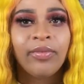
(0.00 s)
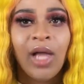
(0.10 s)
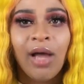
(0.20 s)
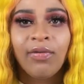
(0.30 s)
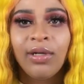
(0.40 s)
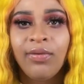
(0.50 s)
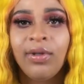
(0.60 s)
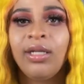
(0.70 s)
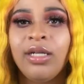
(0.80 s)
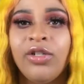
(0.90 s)
I
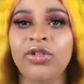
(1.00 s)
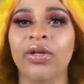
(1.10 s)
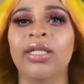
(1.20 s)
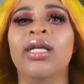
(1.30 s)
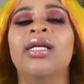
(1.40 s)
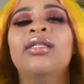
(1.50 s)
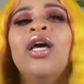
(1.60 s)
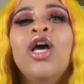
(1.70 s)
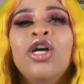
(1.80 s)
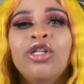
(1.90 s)
really enjoyed this.
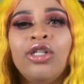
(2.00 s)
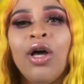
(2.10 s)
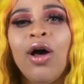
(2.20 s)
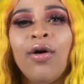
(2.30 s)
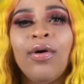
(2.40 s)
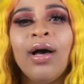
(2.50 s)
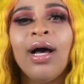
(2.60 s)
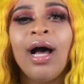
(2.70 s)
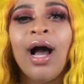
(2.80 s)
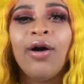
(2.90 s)
So
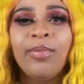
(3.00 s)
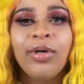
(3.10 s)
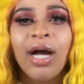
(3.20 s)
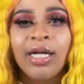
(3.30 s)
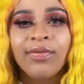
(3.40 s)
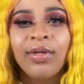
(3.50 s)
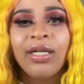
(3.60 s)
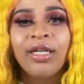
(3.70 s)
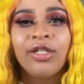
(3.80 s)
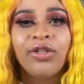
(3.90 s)
I hope you guys
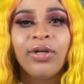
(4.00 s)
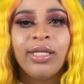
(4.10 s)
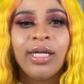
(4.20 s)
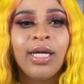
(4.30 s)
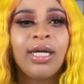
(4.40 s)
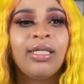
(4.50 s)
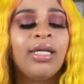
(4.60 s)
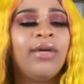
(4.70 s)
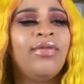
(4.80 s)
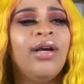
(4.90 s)
really enjoyed this.
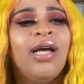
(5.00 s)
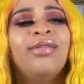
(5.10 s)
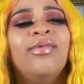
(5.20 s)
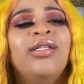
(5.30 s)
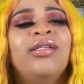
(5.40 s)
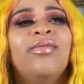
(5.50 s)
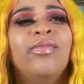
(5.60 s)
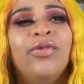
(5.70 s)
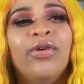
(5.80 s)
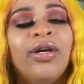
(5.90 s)
If you guys want
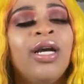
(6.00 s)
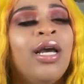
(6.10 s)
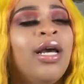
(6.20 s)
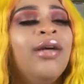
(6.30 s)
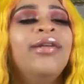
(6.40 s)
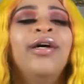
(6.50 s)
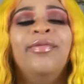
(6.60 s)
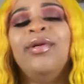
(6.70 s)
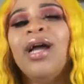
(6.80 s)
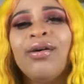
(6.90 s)
some more, no,
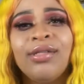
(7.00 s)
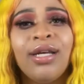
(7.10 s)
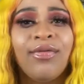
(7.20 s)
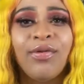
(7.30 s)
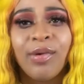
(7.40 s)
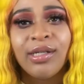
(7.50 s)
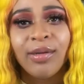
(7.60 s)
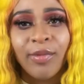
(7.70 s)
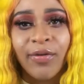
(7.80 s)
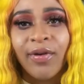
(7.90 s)
we're not gonna say if you want
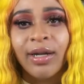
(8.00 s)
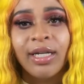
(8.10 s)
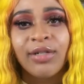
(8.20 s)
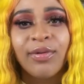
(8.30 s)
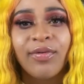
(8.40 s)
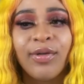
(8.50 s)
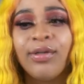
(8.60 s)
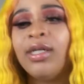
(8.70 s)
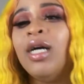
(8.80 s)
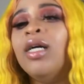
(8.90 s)
some more foundation
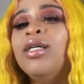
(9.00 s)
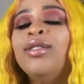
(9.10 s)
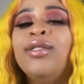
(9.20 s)
reviews, because